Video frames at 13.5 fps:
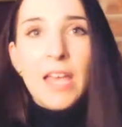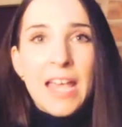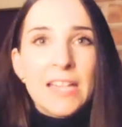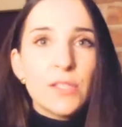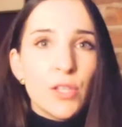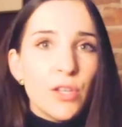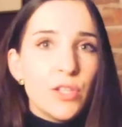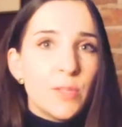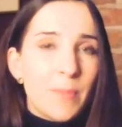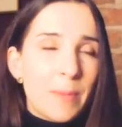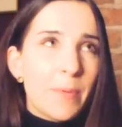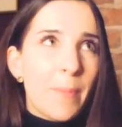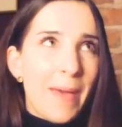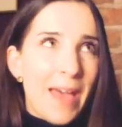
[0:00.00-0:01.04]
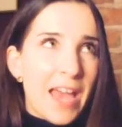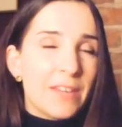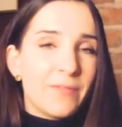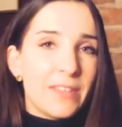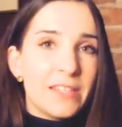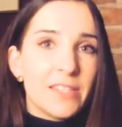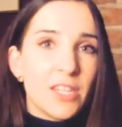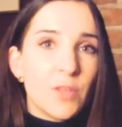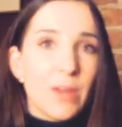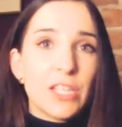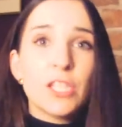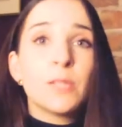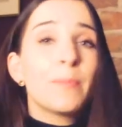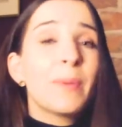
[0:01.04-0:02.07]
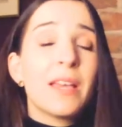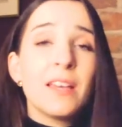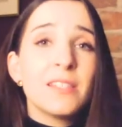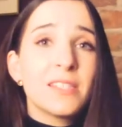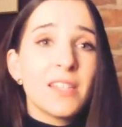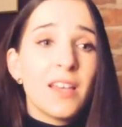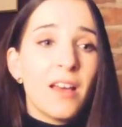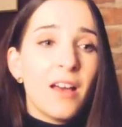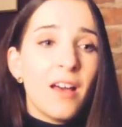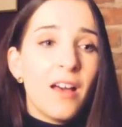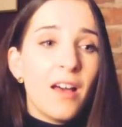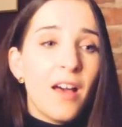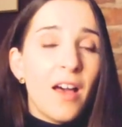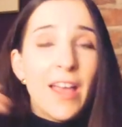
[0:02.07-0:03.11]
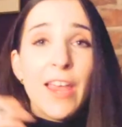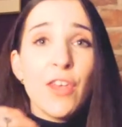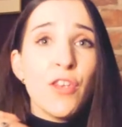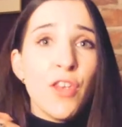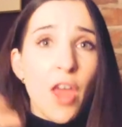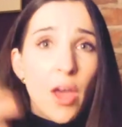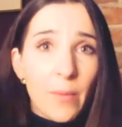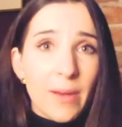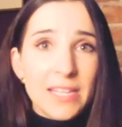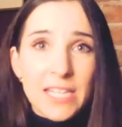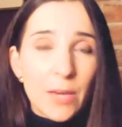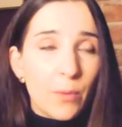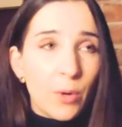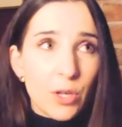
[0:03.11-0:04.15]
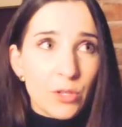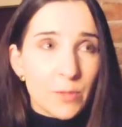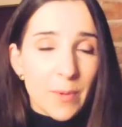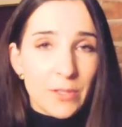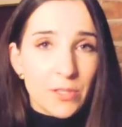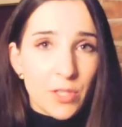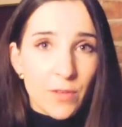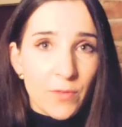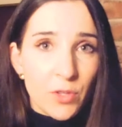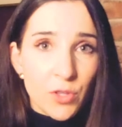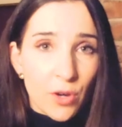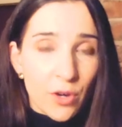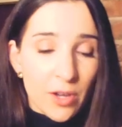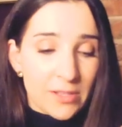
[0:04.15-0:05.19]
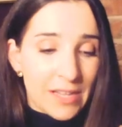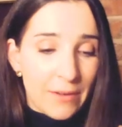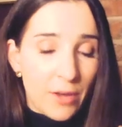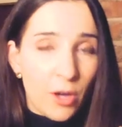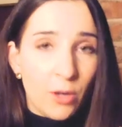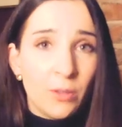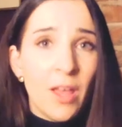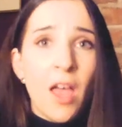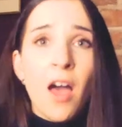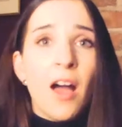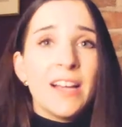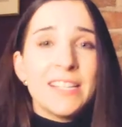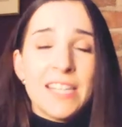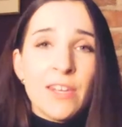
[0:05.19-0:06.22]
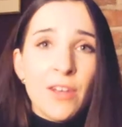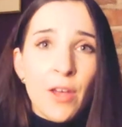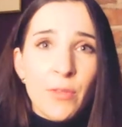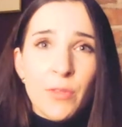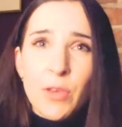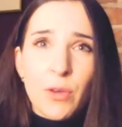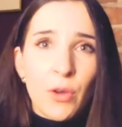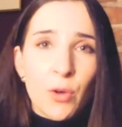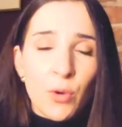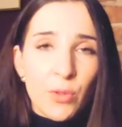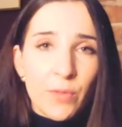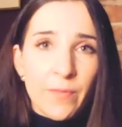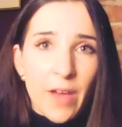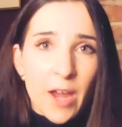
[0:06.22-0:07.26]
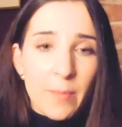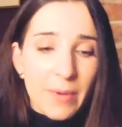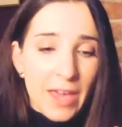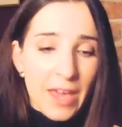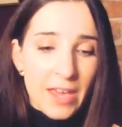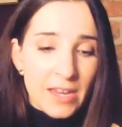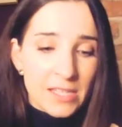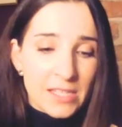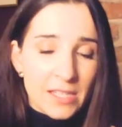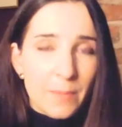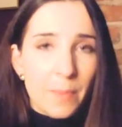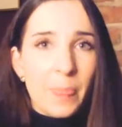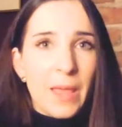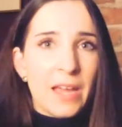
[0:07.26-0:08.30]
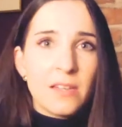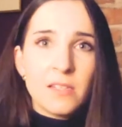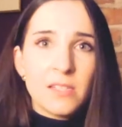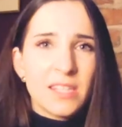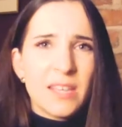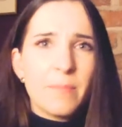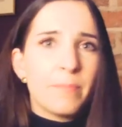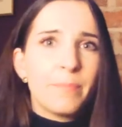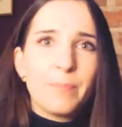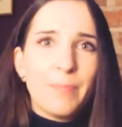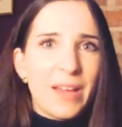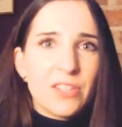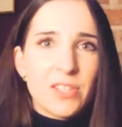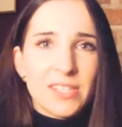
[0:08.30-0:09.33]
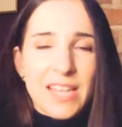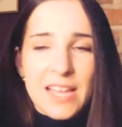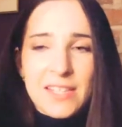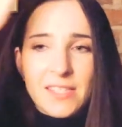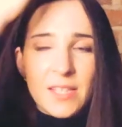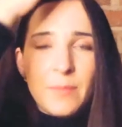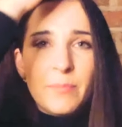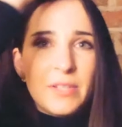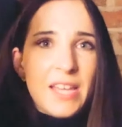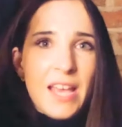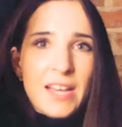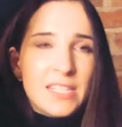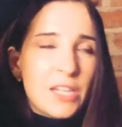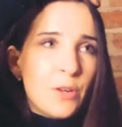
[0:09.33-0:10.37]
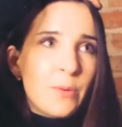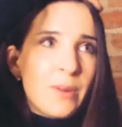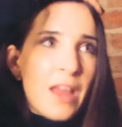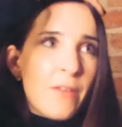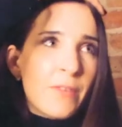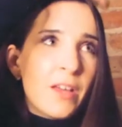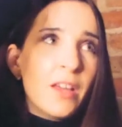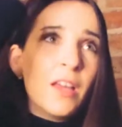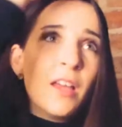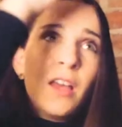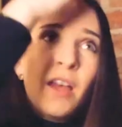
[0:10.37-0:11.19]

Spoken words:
it's good to be prepared for these situations, because I had no idea what you're supposed to do if your dog goes down a hole. I didn't know that you could call the fire brigade and that badger sets are protected or whatever.